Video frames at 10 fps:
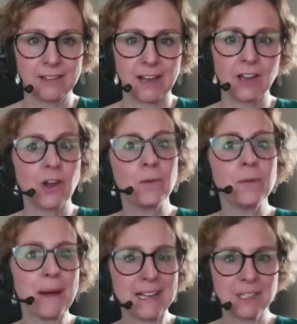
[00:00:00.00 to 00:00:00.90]
And
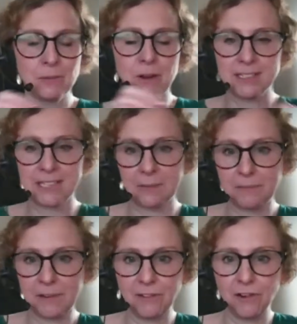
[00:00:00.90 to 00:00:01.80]
going back to what I said
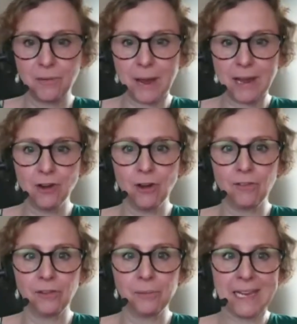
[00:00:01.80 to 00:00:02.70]
before about
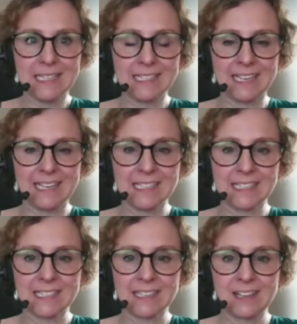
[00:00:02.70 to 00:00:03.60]
lawful
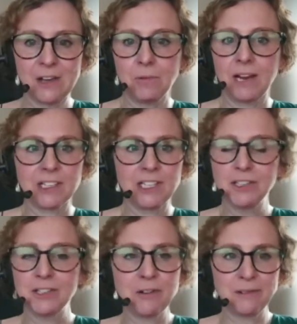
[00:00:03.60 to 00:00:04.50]
basis, well, actually
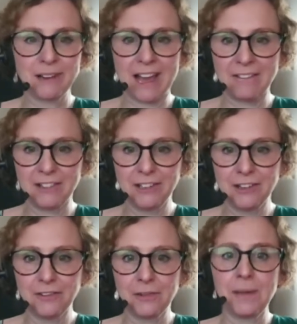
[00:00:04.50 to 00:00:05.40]
you don't have a
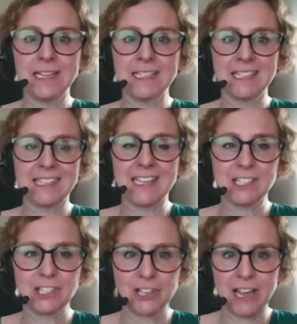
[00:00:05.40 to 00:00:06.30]
lawful basis then
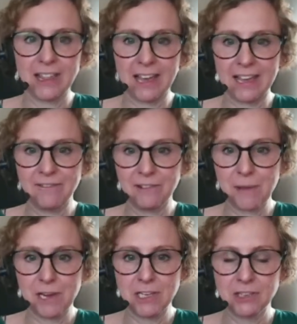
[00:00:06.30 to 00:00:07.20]
to share that
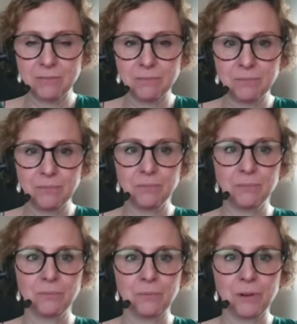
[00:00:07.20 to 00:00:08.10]
information
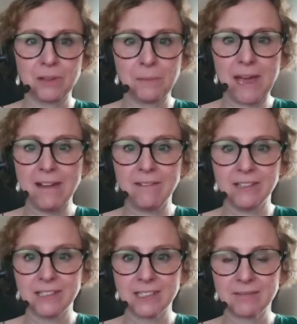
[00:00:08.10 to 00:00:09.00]
with the
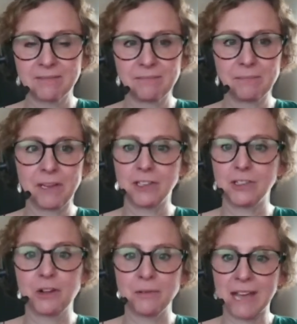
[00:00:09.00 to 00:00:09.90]
parent, because
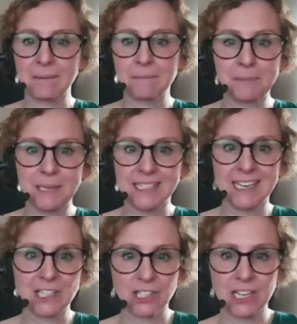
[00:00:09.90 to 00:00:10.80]
that piece of
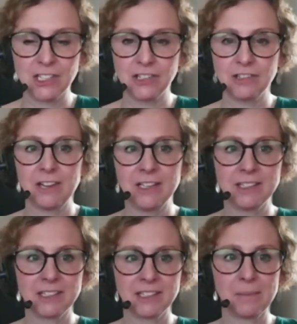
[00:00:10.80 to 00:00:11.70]
legislation
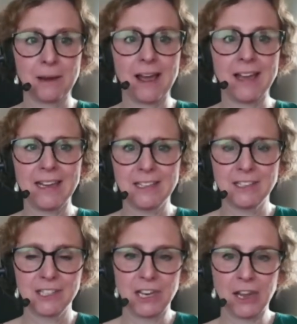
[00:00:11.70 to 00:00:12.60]
doesn't apply
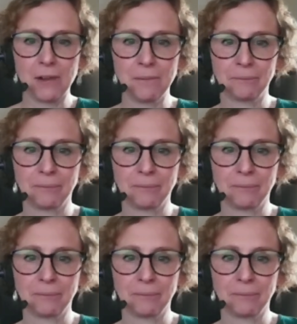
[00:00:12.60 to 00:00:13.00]
to you.